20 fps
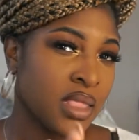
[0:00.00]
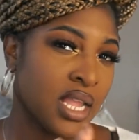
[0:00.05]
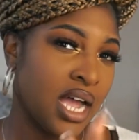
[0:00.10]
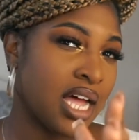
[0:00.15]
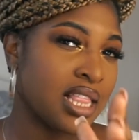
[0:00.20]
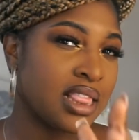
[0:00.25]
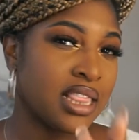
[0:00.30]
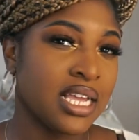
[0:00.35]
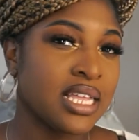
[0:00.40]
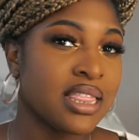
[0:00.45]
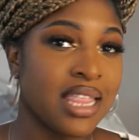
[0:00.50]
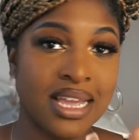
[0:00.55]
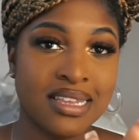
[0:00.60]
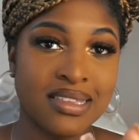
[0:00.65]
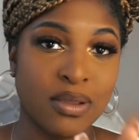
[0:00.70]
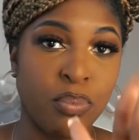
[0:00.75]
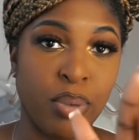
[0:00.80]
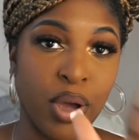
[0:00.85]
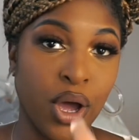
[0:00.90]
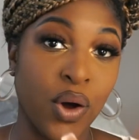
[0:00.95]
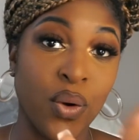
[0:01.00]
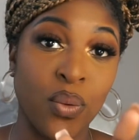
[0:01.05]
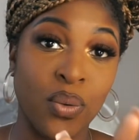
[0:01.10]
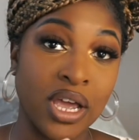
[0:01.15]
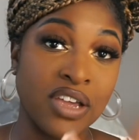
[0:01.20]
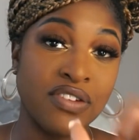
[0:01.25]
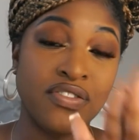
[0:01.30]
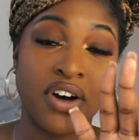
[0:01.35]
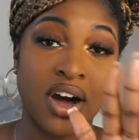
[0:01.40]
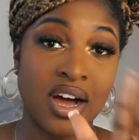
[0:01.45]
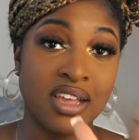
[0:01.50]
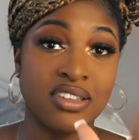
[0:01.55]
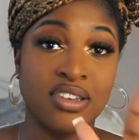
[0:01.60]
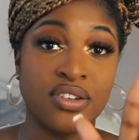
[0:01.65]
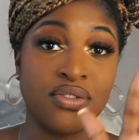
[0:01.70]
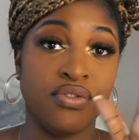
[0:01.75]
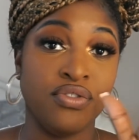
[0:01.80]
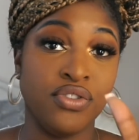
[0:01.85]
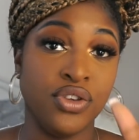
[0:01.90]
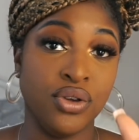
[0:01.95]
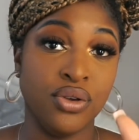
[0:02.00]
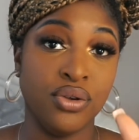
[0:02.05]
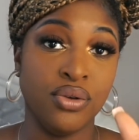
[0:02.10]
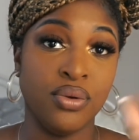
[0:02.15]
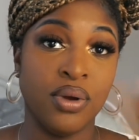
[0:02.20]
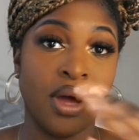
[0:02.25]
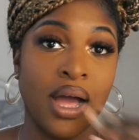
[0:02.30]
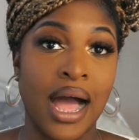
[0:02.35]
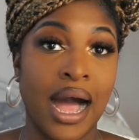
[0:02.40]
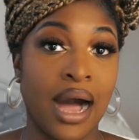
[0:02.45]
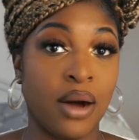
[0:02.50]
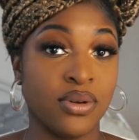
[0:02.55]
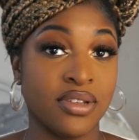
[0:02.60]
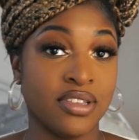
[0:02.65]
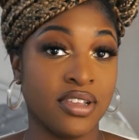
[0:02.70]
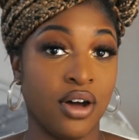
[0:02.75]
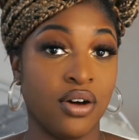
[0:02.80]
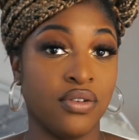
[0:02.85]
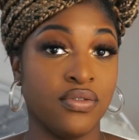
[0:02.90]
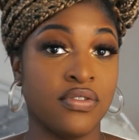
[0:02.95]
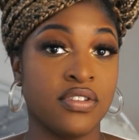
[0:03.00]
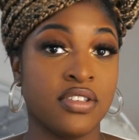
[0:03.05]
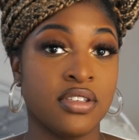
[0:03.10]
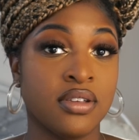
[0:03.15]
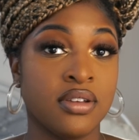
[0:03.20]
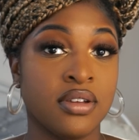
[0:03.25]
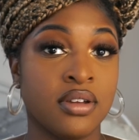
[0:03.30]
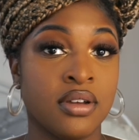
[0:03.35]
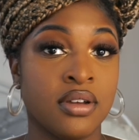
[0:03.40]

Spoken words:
I think that is a better way for us to view ourselves.